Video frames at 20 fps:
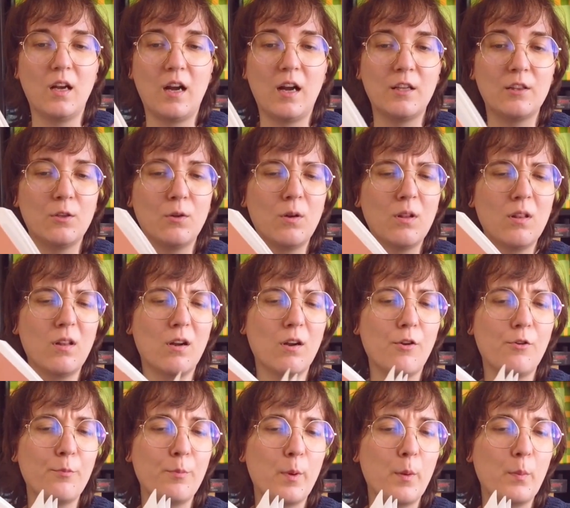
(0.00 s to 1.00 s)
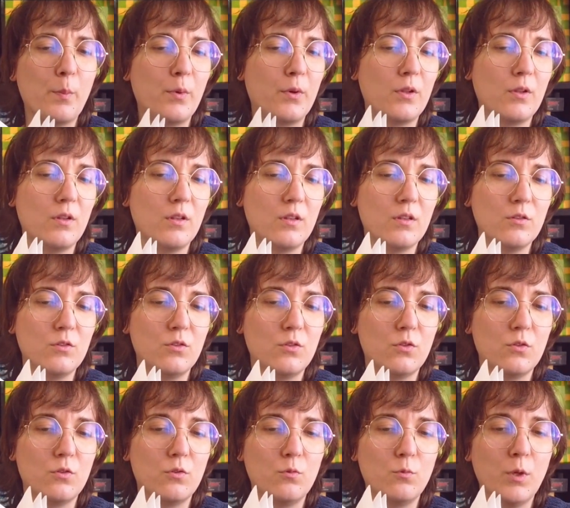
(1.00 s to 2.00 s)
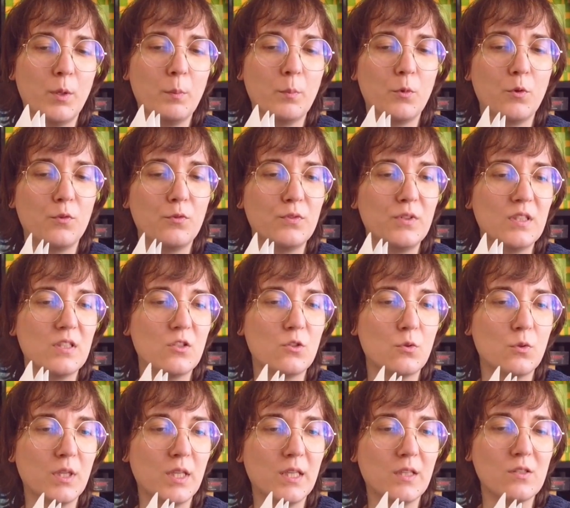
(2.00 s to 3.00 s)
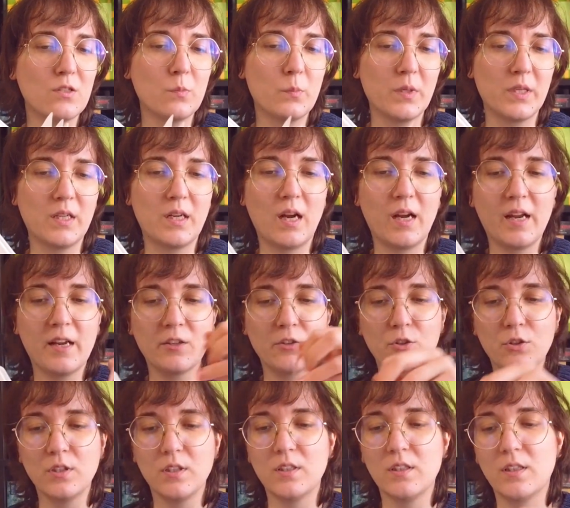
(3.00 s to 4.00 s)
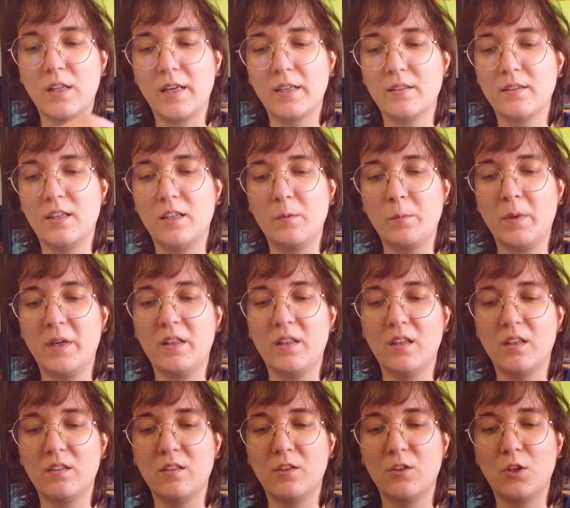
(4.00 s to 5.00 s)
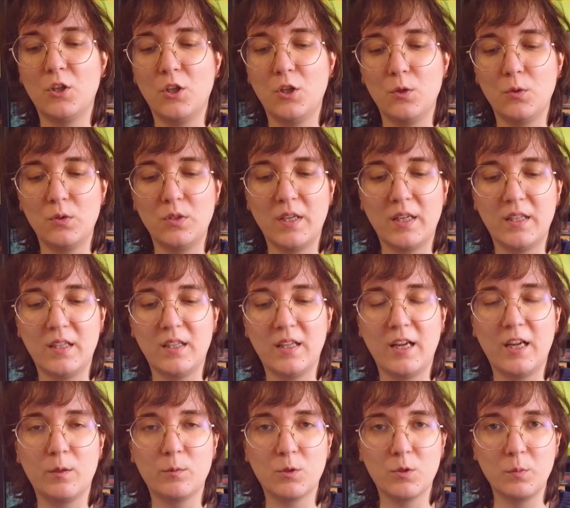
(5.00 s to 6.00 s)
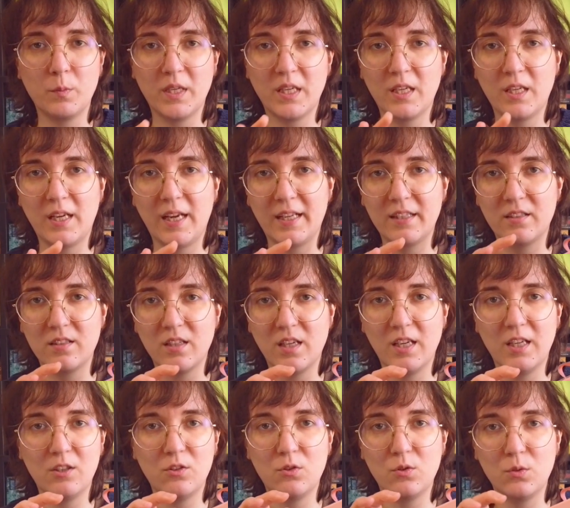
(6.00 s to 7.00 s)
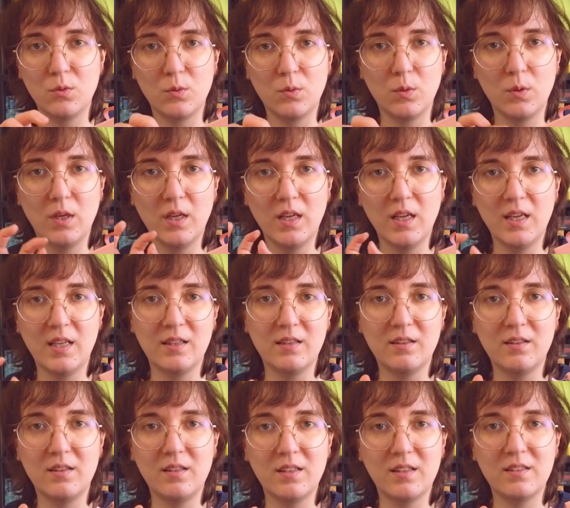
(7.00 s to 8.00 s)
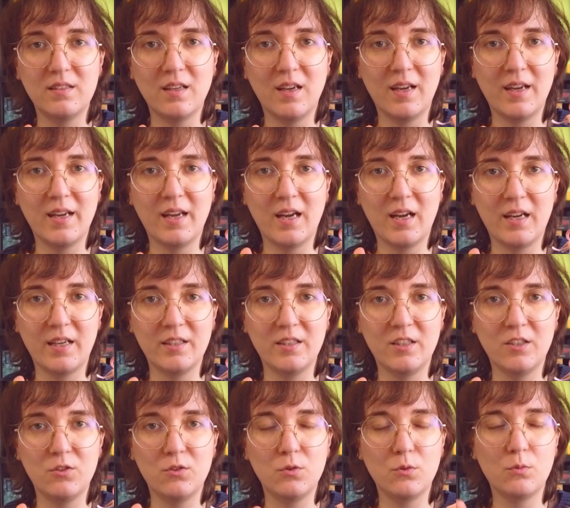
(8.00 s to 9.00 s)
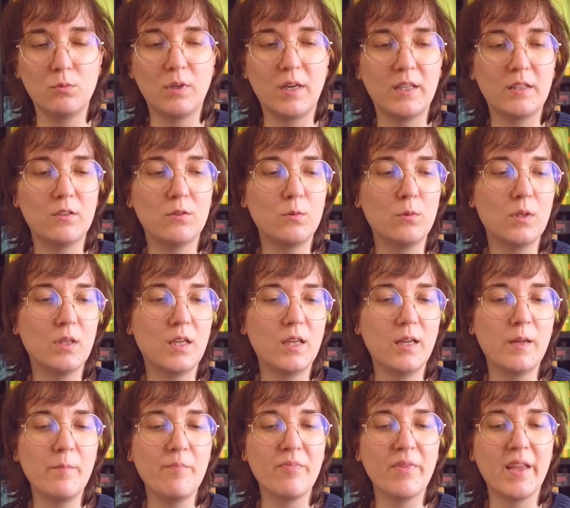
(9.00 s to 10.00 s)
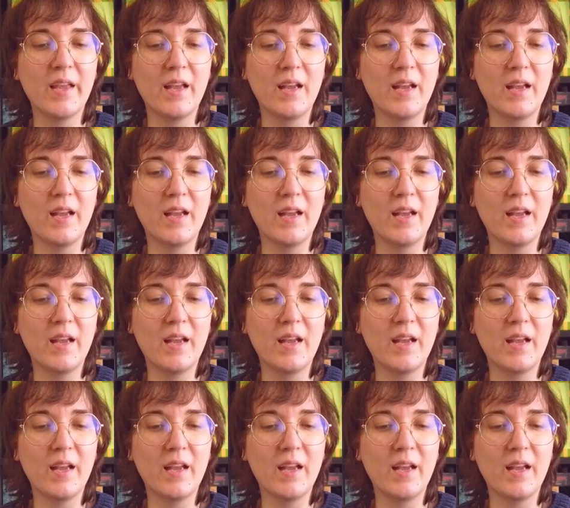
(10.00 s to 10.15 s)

I know a lot of people remove the strings, but I actually like them. I think they're cute and it helps me get into the day I need to right away.